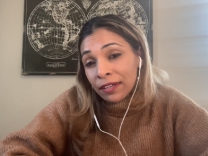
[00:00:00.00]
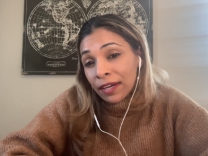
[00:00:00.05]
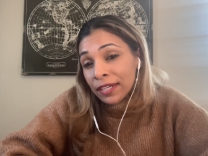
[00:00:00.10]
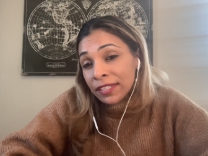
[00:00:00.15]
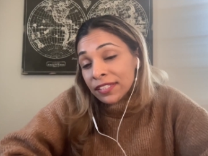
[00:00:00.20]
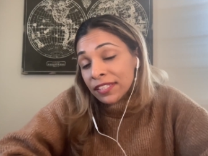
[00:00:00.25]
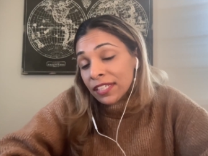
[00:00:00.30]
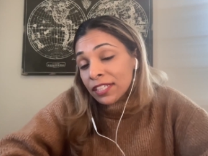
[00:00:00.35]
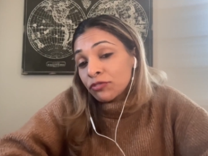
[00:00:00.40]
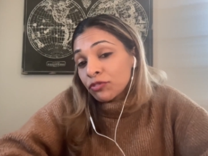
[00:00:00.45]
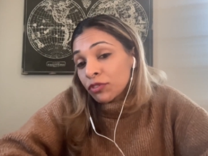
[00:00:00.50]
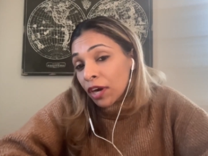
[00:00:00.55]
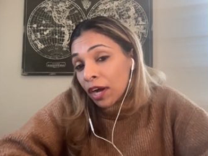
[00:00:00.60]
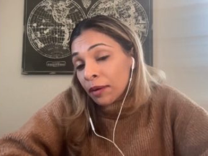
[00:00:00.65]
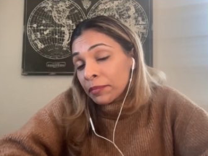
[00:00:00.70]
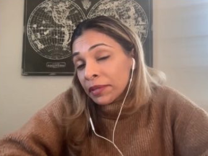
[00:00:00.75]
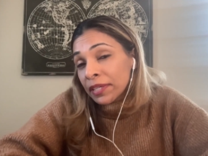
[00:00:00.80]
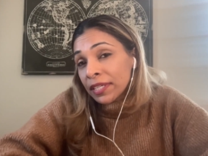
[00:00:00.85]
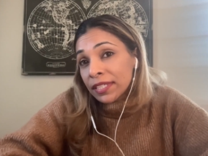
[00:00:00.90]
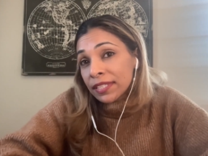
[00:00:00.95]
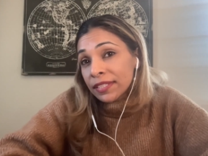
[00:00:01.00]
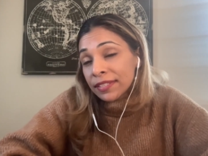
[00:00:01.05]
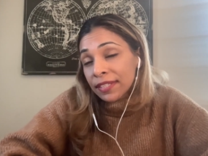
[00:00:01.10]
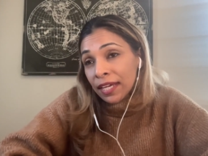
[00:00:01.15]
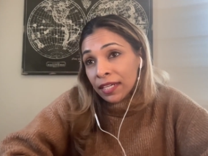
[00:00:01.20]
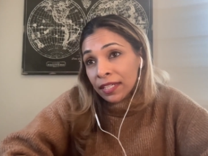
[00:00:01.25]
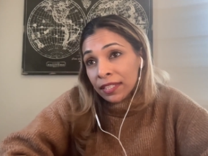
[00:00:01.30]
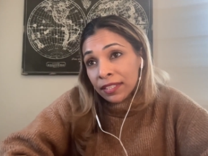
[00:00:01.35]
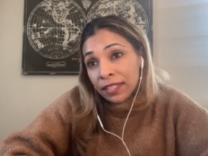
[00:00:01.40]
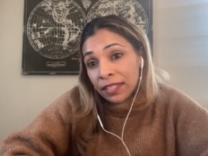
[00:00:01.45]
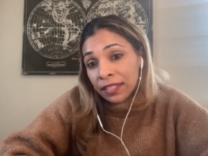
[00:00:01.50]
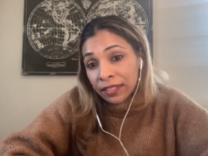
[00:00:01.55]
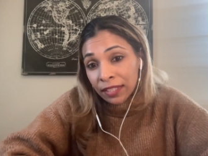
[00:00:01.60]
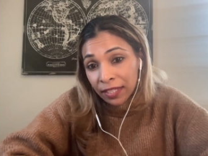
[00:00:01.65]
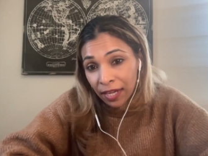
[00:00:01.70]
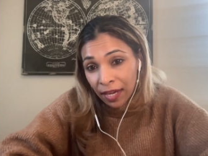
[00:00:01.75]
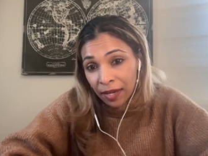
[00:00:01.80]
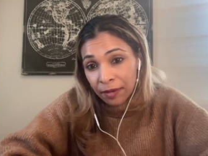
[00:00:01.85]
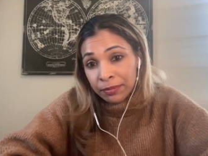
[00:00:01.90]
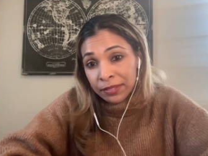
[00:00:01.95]
I'd say trauma is anything
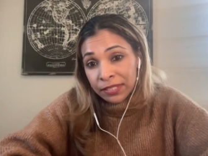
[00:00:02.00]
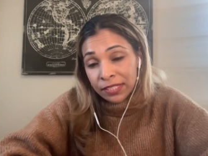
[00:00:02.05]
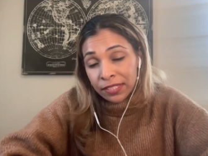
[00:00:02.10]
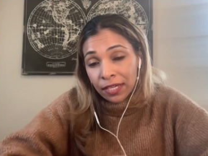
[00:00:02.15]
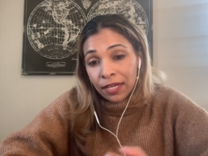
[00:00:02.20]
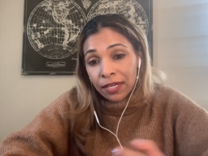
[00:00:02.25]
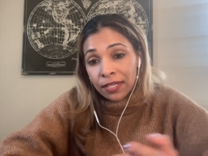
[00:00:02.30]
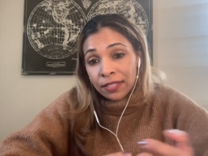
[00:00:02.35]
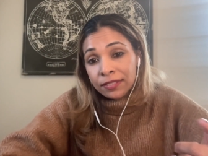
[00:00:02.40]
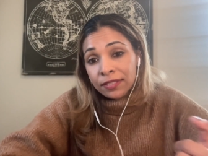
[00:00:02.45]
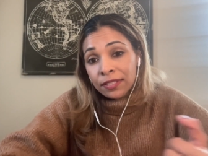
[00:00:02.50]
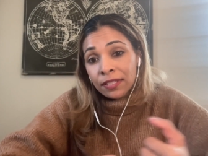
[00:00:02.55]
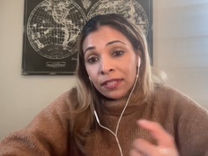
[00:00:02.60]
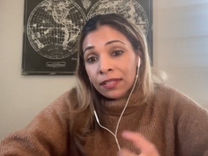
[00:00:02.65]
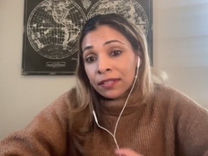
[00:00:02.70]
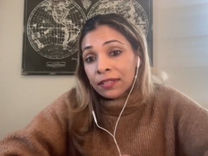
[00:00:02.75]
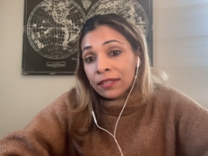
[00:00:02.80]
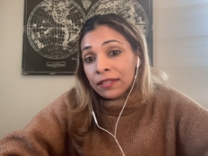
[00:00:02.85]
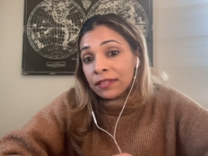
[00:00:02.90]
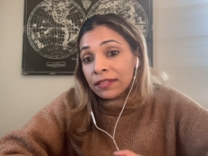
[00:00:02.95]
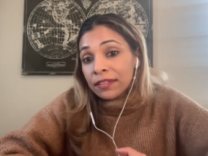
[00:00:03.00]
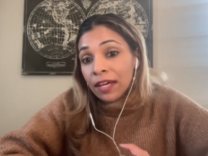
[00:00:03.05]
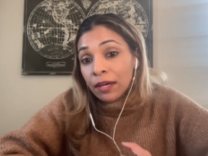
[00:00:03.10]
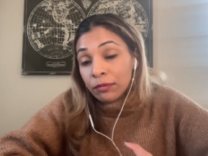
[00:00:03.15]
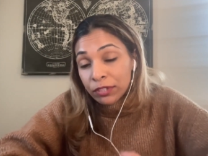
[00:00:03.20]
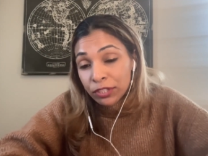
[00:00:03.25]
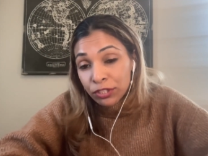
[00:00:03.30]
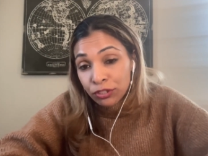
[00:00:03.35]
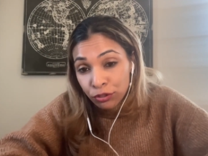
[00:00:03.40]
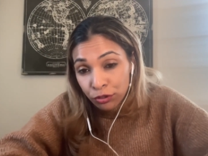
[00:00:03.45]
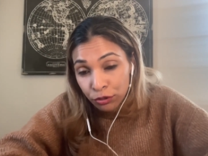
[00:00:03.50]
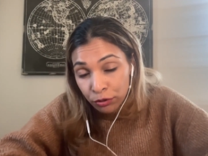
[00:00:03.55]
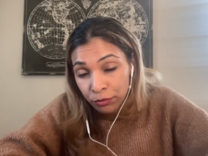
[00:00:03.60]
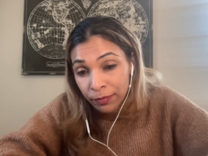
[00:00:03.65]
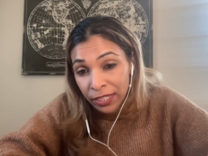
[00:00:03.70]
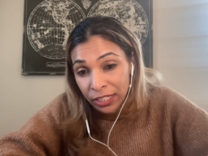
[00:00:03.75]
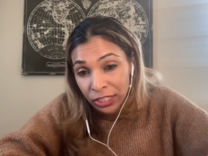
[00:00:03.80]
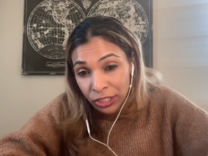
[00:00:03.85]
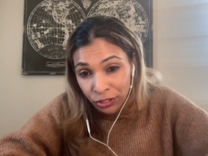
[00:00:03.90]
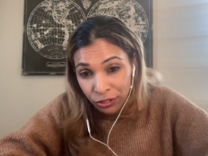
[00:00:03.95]
that happened to us that was too
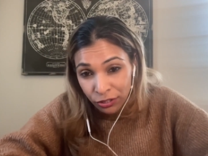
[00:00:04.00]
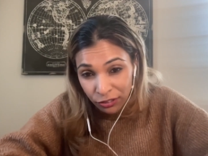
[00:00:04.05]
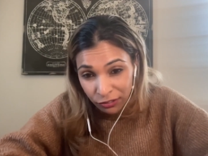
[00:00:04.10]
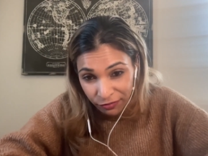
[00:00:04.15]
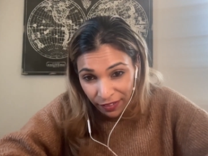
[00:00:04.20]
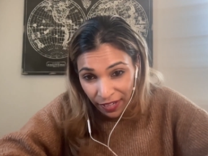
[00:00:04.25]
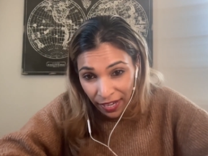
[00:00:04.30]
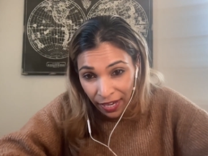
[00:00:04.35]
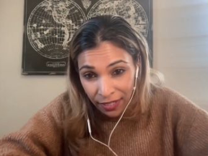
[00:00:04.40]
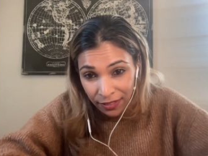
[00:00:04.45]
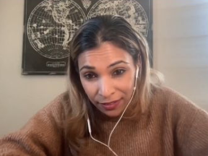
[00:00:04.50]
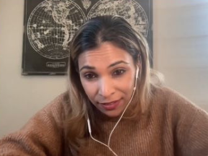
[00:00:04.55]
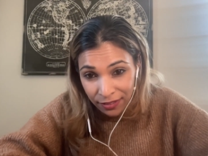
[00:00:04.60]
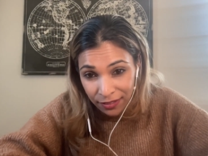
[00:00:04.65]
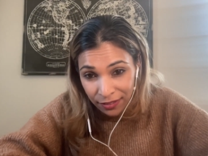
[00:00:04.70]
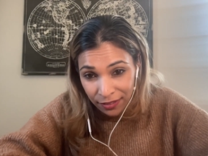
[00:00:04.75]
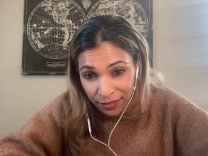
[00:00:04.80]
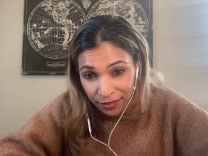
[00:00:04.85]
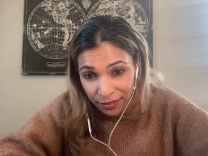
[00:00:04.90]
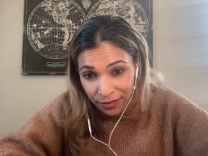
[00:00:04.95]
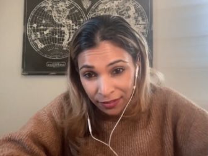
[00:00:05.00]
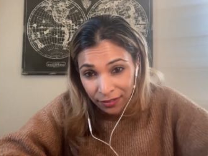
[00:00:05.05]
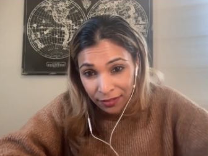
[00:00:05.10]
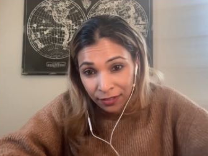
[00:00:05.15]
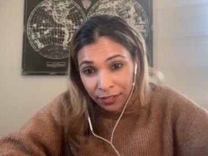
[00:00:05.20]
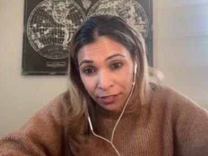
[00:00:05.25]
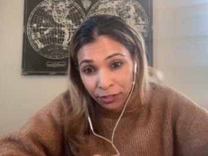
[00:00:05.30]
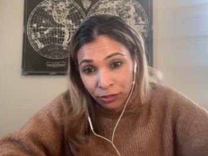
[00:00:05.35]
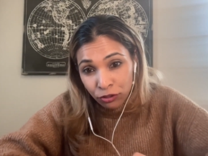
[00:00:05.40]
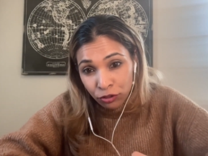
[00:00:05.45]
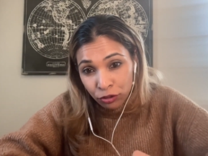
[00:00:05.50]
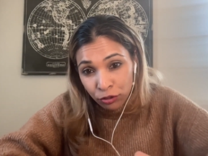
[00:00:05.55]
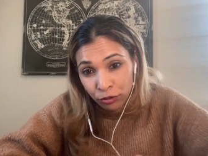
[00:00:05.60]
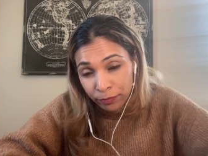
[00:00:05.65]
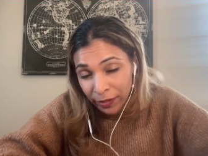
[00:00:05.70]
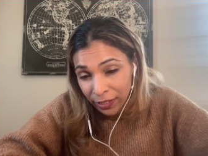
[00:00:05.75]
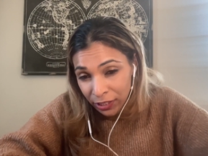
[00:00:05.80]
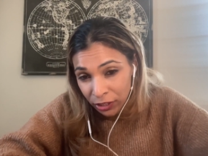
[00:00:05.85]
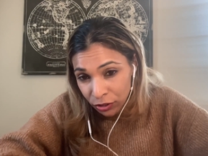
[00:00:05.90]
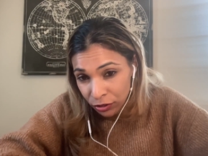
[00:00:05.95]
much too fast, too
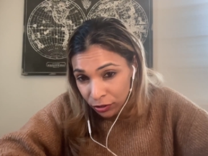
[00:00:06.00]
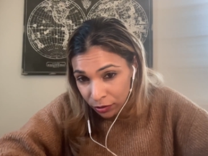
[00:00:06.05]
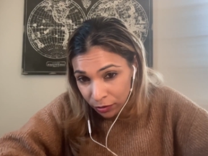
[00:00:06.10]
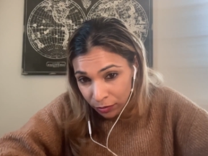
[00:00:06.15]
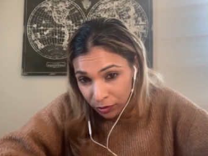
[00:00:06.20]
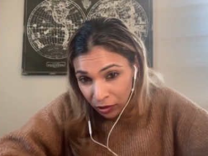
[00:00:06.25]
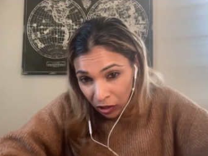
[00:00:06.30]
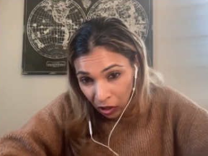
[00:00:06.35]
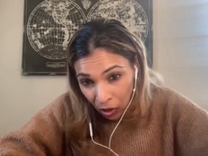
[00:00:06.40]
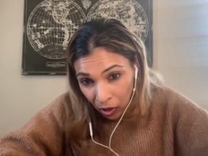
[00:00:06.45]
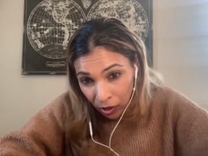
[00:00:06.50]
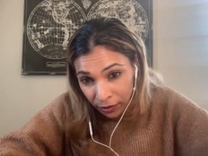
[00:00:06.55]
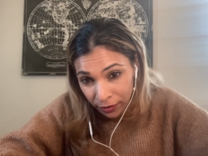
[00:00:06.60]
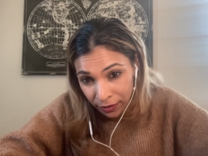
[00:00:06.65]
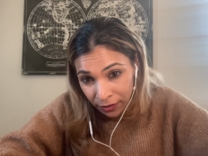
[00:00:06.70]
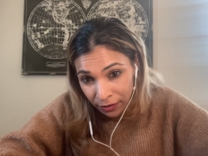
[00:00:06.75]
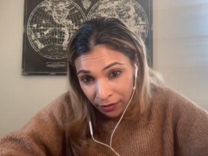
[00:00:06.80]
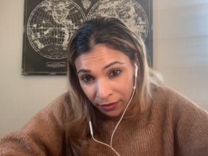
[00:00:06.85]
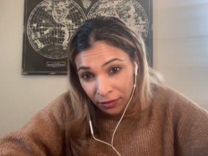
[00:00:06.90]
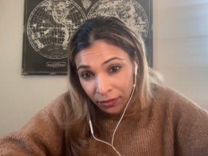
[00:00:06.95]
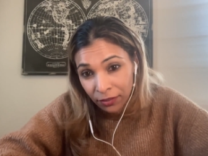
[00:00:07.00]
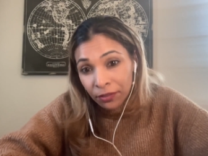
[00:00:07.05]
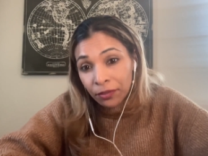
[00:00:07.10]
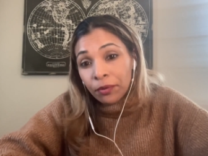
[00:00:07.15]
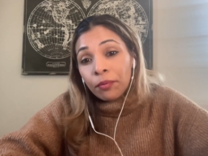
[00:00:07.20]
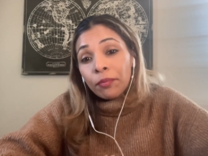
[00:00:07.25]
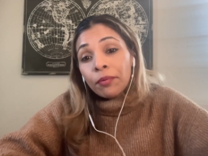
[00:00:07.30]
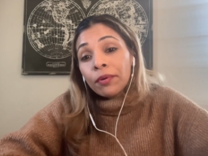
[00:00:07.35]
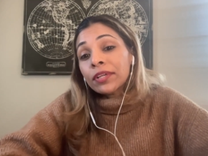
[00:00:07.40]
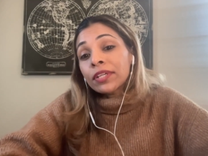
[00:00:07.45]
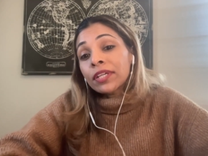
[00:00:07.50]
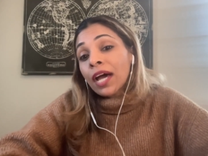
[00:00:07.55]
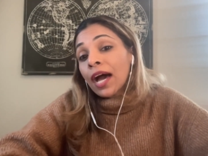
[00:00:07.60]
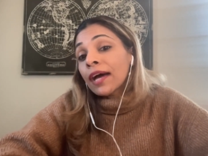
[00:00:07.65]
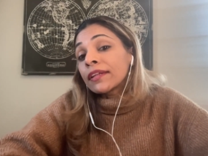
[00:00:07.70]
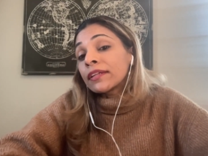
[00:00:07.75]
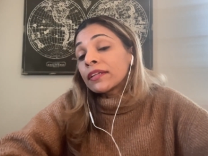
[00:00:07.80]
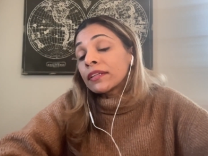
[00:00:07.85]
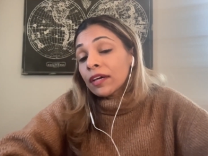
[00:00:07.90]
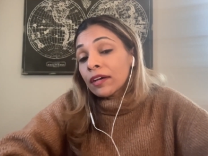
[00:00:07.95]
much too long, or
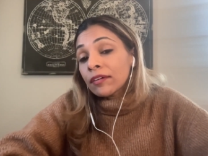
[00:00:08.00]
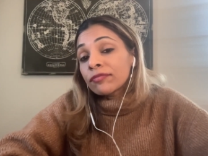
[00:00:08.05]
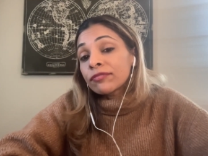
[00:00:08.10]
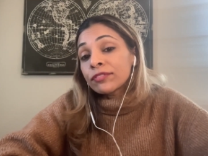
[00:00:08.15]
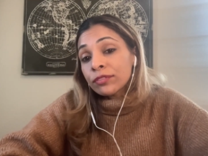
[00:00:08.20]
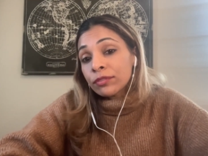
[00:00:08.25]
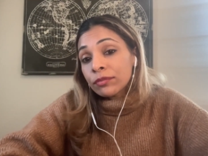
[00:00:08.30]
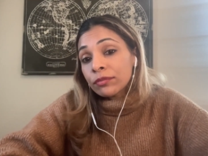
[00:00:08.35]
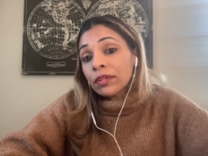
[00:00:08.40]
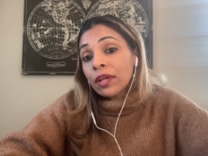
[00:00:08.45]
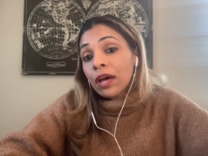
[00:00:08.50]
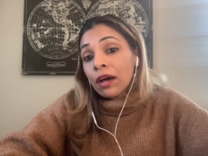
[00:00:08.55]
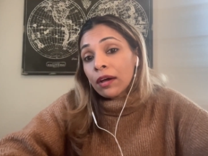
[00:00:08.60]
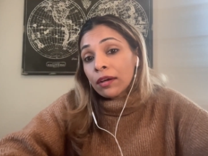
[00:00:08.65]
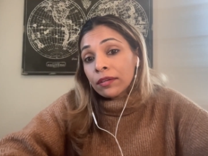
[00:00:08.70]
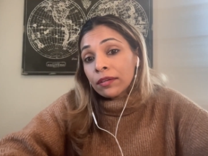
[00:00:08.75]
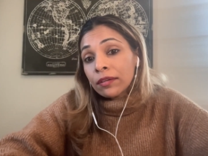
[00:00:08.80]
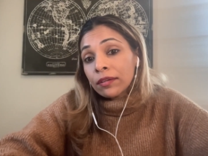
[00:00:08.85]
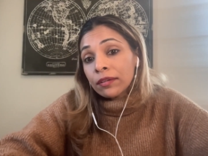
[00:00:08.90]
not enough too long,